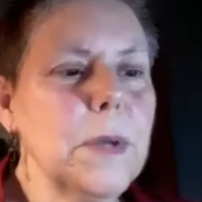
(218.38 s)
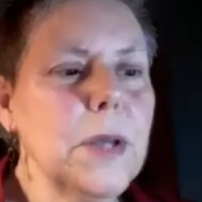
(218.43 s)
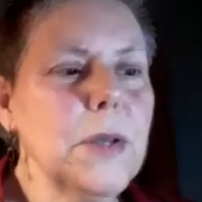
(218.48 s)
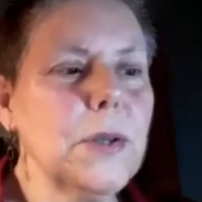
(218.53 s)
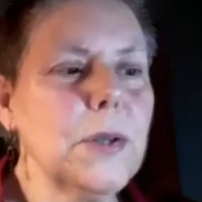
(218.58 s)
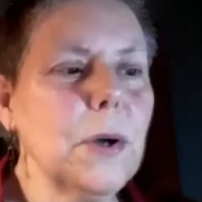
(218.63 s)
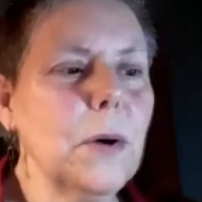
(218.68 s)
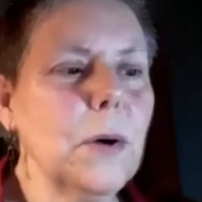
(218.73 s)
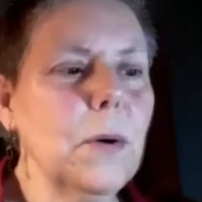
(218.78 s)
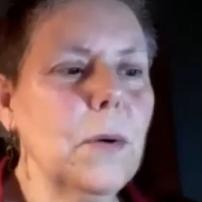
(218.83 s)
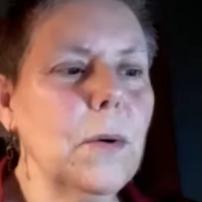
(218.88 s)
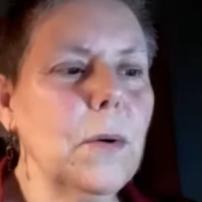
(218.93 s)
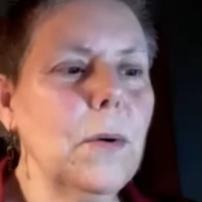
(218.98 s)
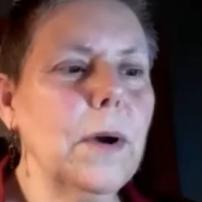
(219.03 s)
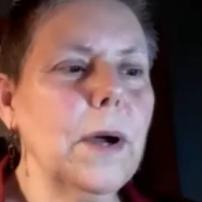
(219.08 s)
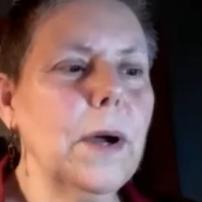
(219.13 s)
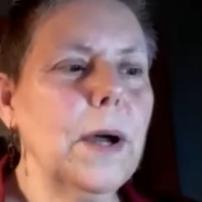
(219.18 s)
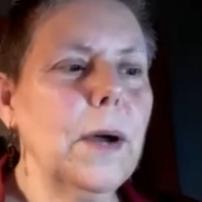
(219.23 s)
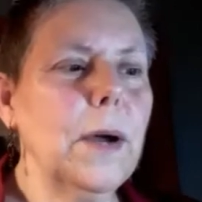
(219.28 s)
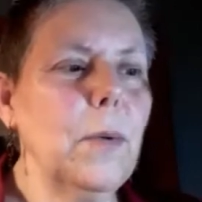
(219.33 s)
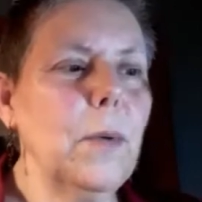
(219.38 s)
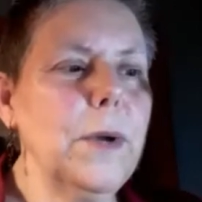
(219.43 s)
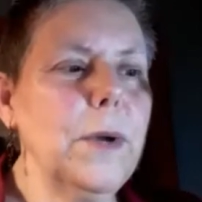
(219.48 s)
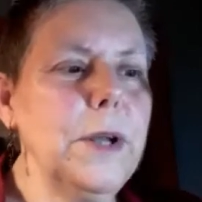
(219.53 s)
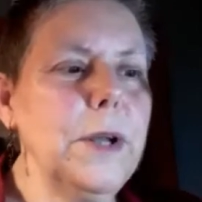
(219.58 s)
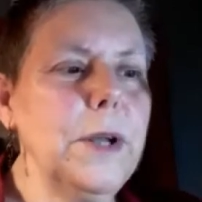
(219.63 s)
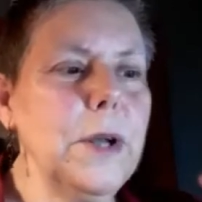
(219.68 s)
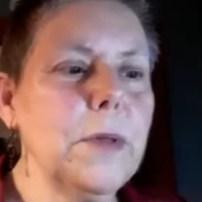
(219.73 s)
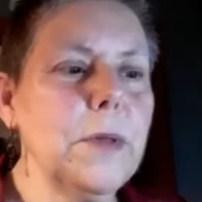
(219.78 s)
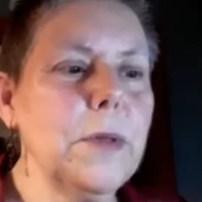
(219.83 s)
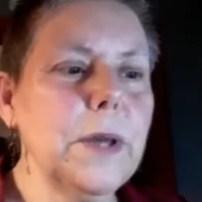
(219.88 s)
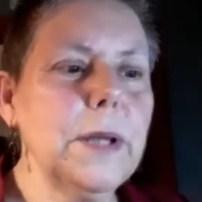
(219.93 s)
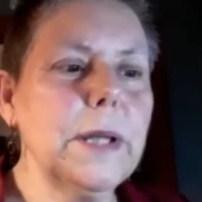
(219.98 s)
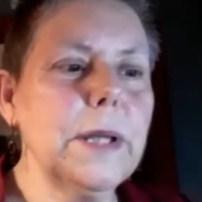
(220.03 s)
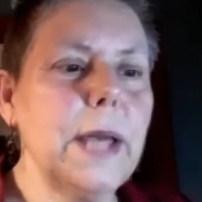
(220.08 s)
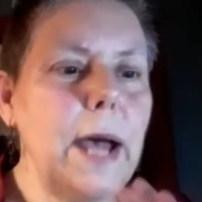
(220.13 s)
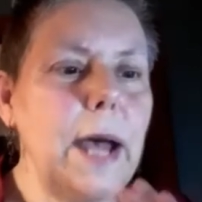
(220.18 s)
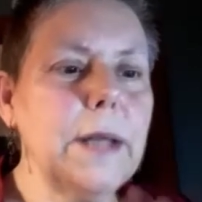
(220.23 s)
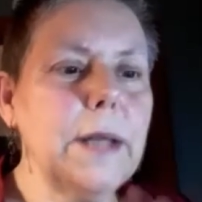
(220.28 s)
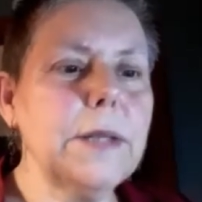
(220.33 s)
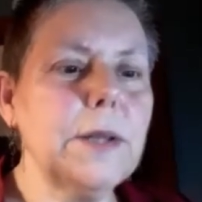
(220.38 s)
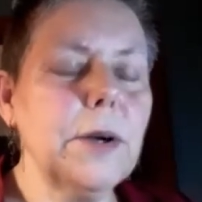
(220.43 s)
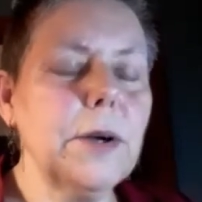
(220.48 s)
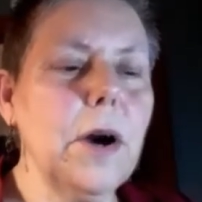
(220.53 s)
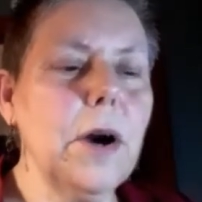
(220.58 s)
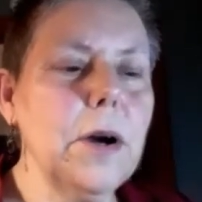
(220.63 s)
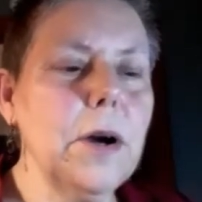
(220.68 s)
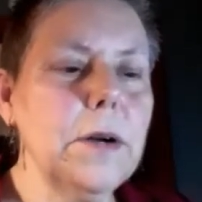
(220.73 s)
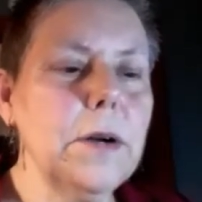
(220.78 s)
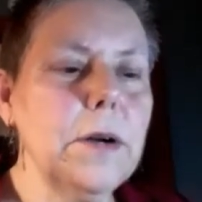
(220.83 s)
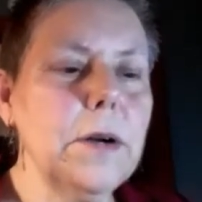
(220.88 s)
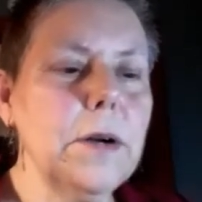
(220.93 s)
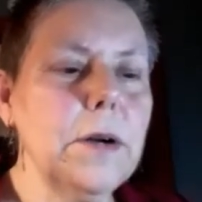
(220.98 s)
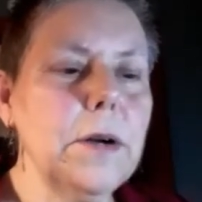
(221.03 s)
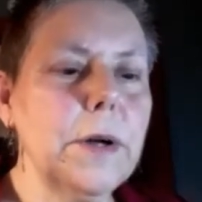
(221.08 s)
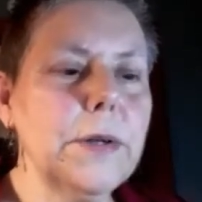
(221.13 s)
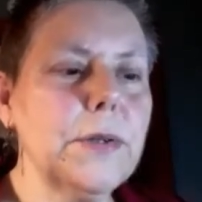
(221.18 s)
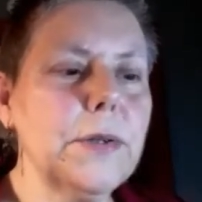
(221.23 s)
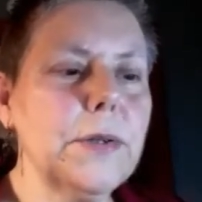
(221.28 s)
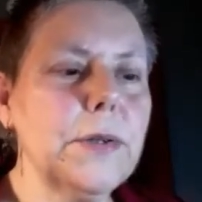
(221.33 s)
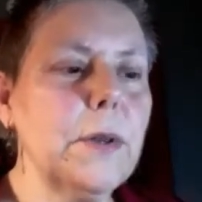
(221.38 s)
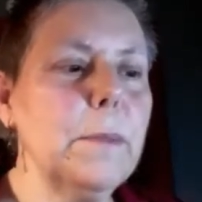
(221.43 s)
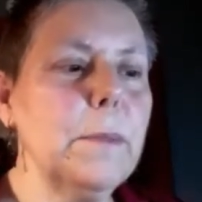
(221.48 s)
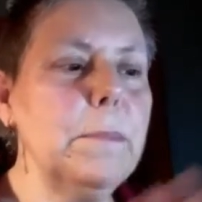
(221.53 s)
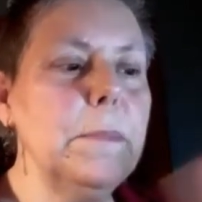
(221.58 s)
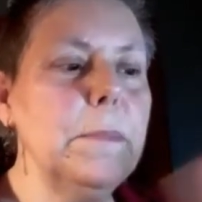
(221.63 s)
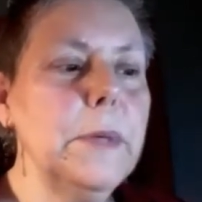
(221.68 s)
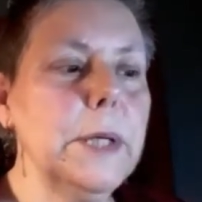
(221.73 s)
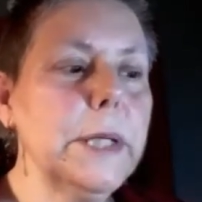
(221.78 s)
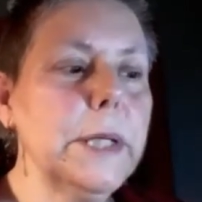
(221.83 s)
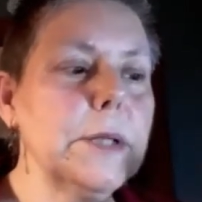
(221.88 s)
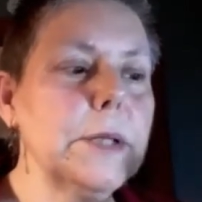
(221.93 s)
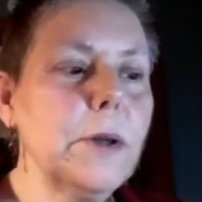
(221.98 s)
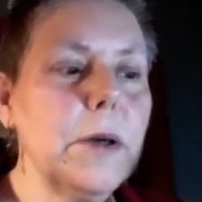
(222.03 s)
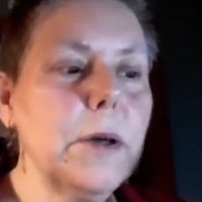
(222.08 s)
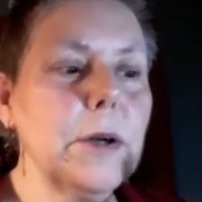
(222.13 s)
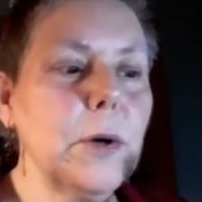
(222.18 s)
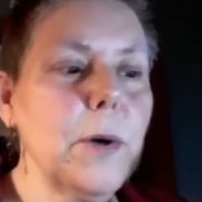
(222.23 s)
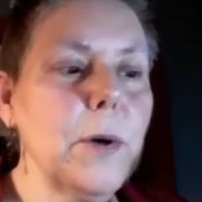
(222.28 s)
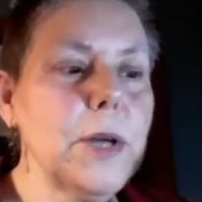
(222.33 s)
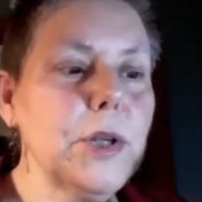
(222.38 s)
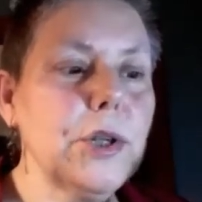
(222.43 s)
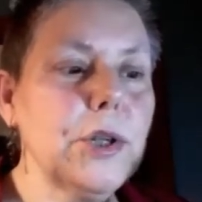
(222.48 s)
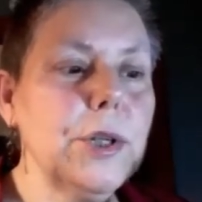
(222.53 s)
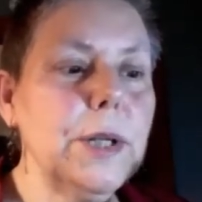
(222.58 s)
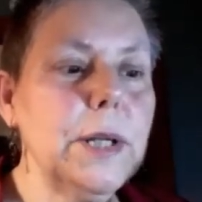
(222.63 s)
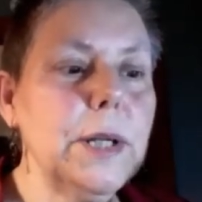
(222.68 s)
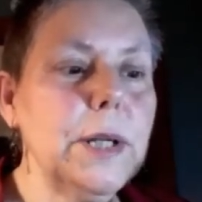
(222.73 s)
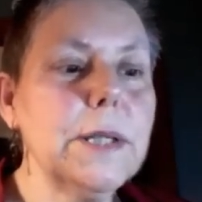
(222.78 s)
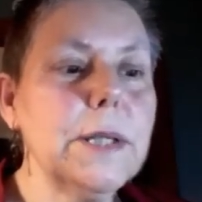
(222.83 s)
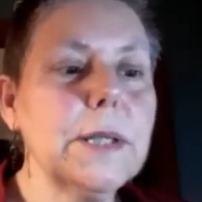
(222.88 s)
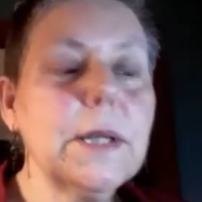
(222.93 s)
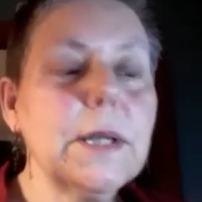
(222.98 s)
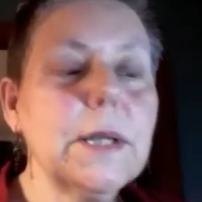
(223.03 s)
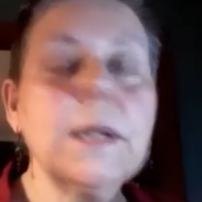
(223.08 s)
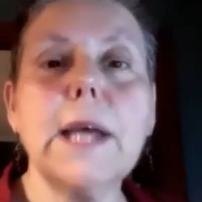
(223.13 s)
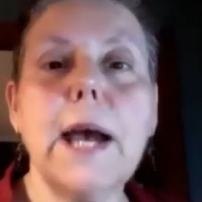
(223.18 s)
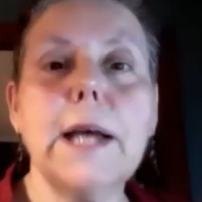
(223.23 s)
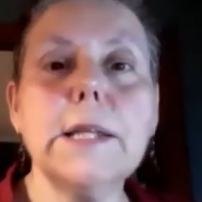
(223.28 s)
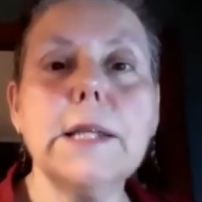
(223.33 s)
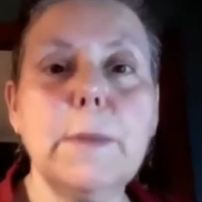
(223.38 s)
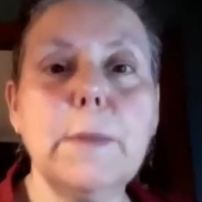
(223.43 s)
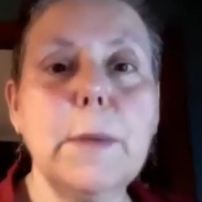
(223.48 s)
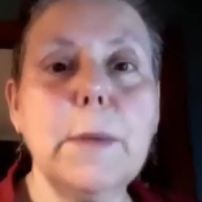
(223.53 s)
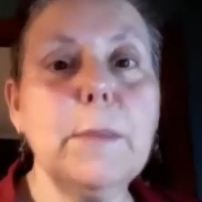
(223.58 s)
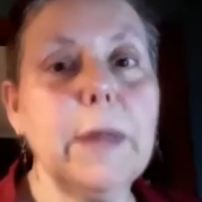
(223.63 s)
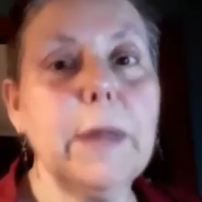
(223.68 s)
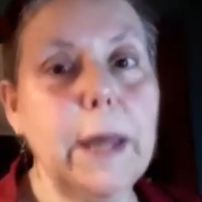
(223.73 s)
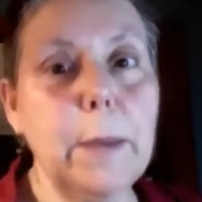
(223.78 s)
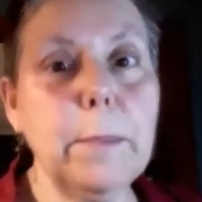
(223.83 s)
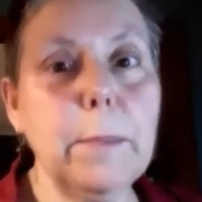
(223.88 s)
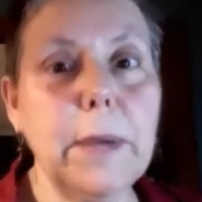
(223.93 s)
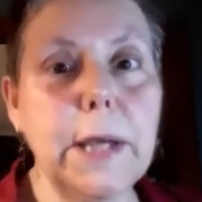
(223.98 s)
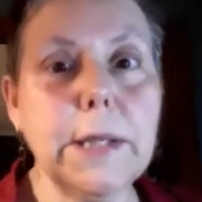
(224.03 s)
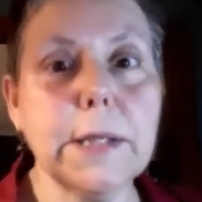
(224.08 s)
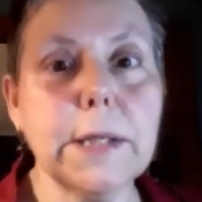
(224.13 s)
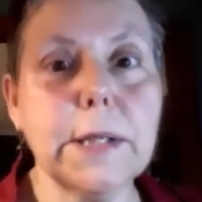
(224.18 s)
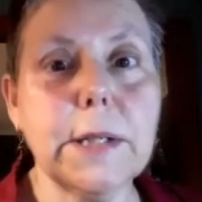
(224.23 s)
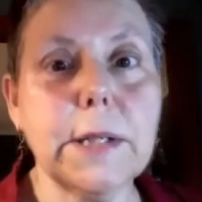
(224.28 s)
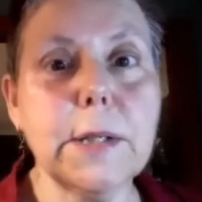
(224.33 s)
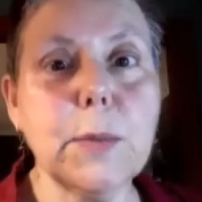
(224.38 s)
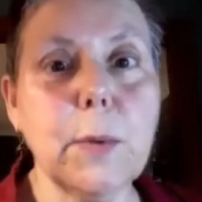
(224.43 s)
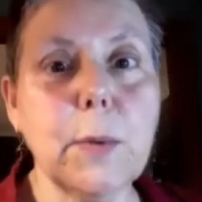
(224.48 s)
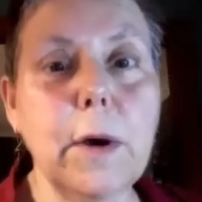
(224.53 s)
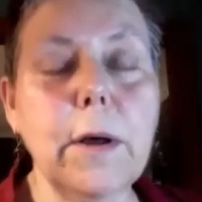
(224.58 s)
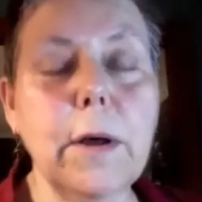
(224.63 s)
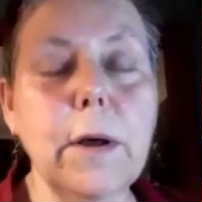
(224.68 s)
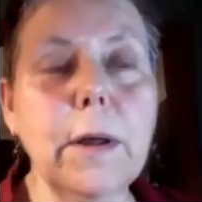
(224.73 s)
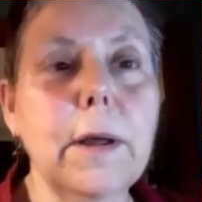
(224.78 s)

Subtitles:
So we know that cats are carnivores. So the million-dollar question is, can cats be plant-based as well?